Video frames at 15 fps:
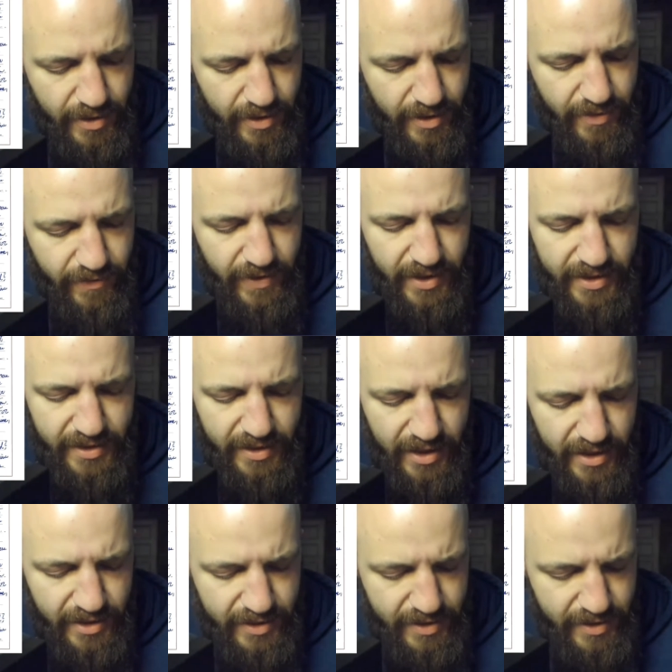If it is
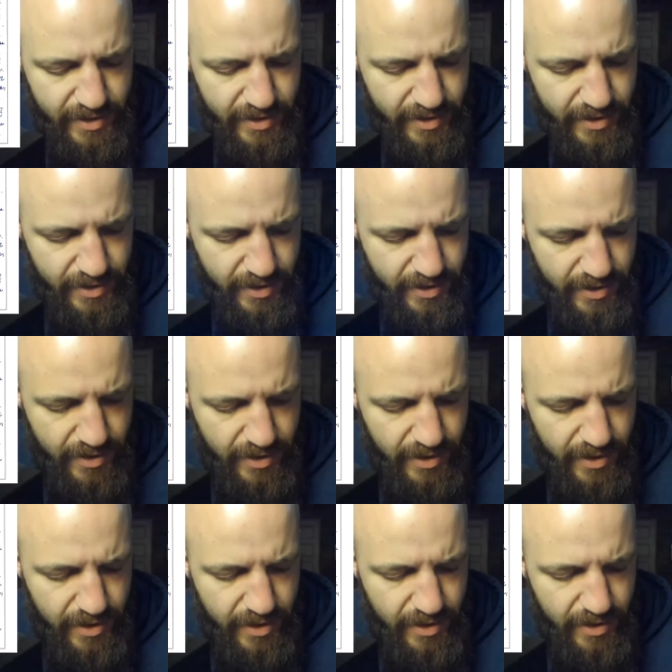less,
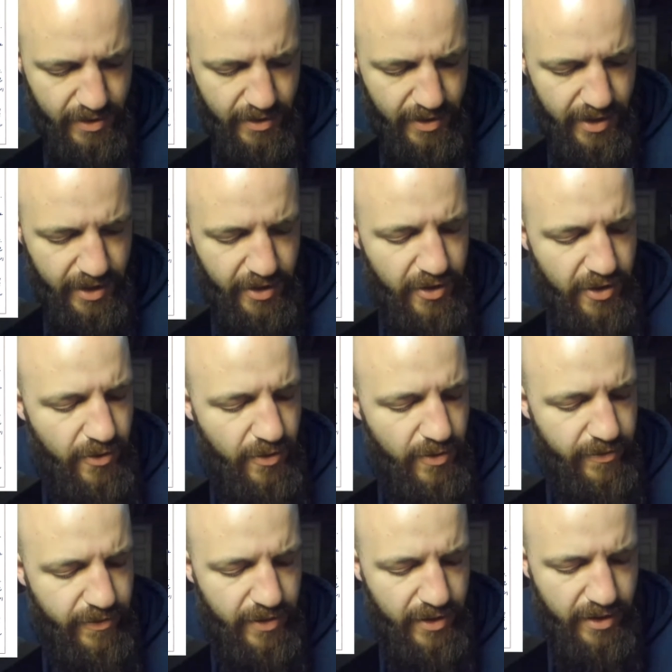letting go
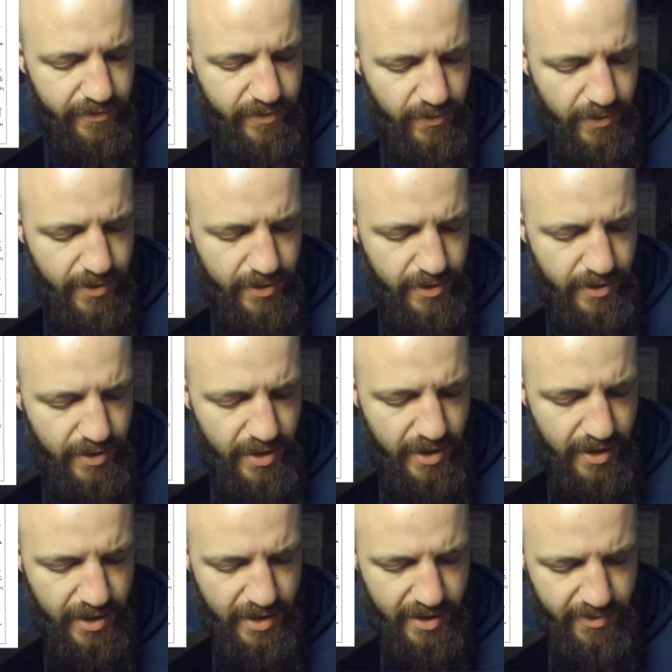of a loved one,
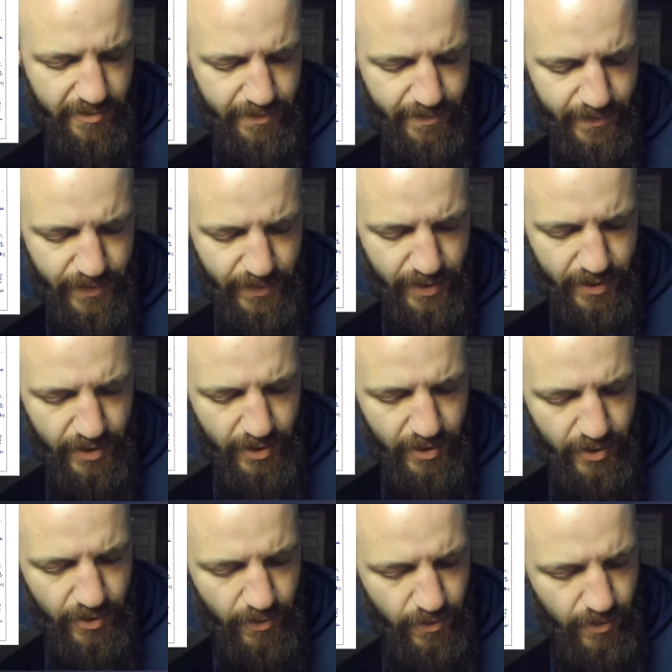I am.
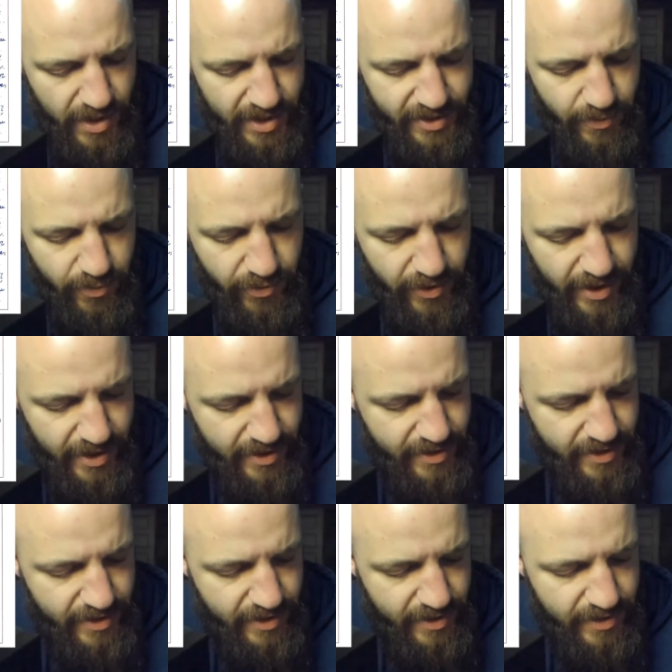Why suppress
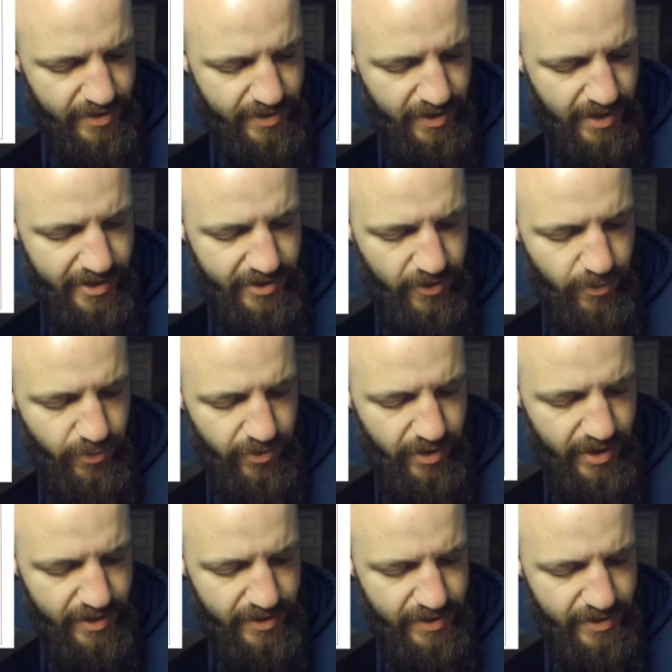slash
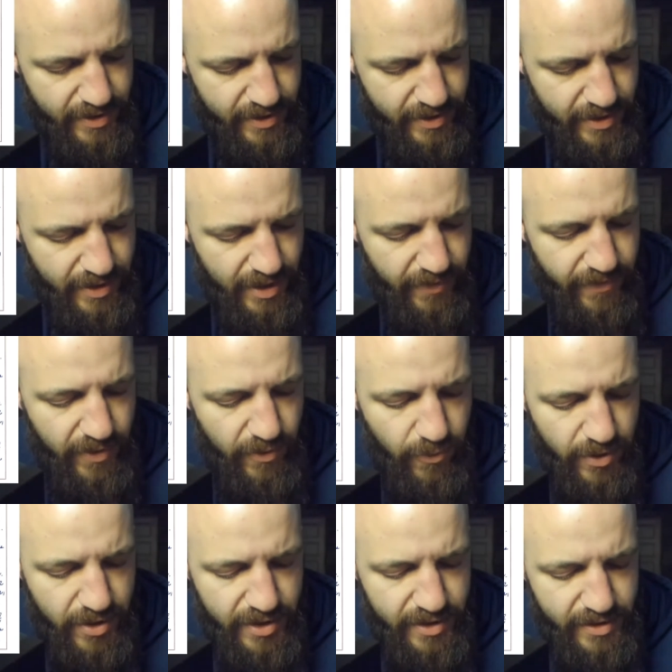oppress? If it
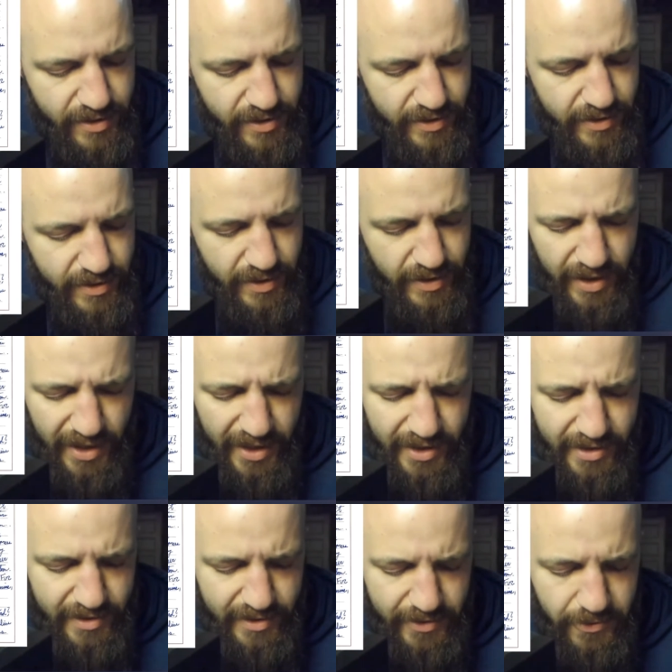was,
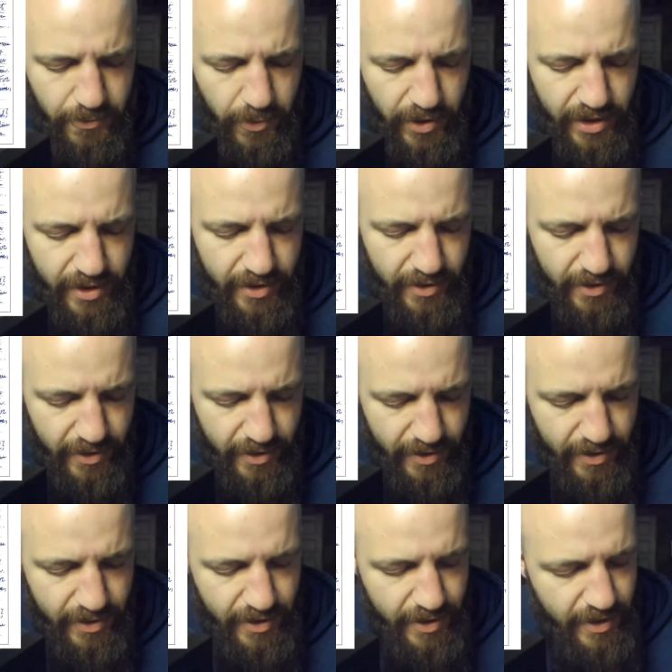is weaker,
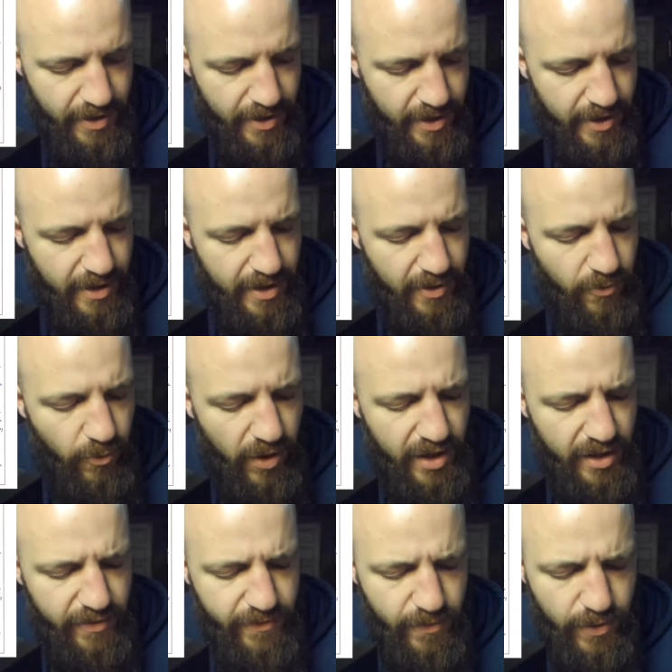then
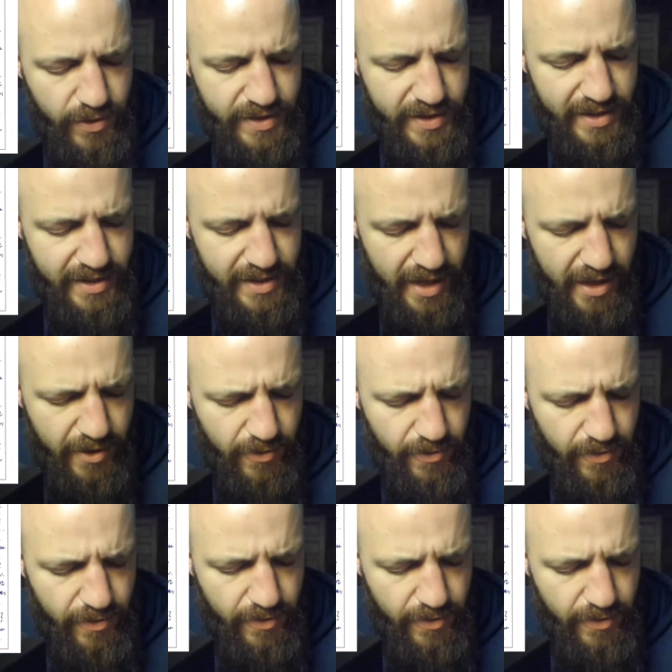why force it down?